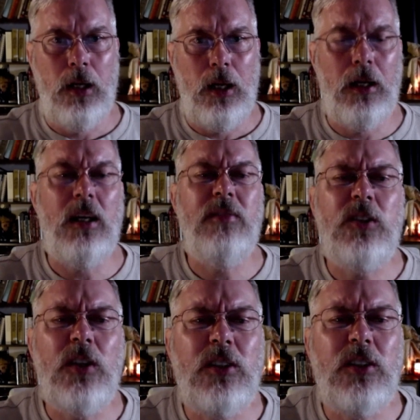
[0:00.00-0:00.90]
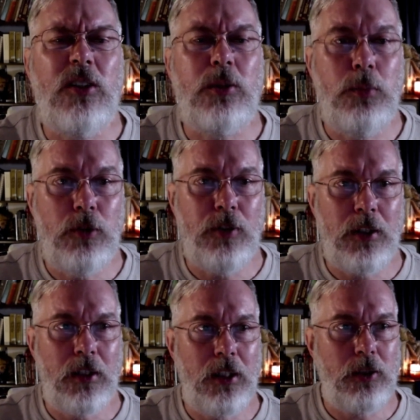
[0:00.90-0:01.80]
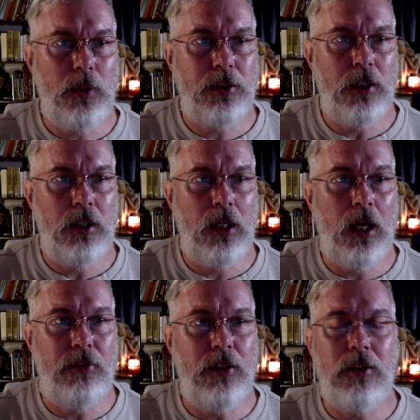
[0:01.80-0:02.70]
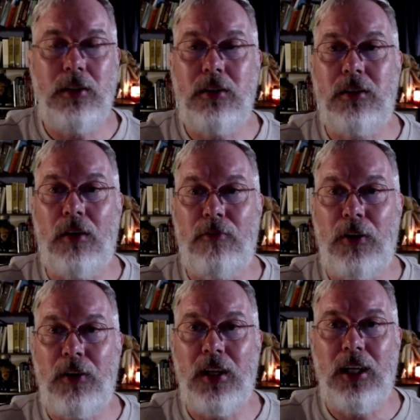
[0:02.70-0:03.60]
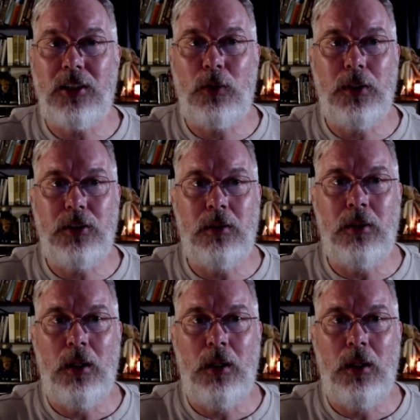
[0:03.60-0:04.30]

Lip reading: And I'm going to just move on to the next question. I think this is the very last question.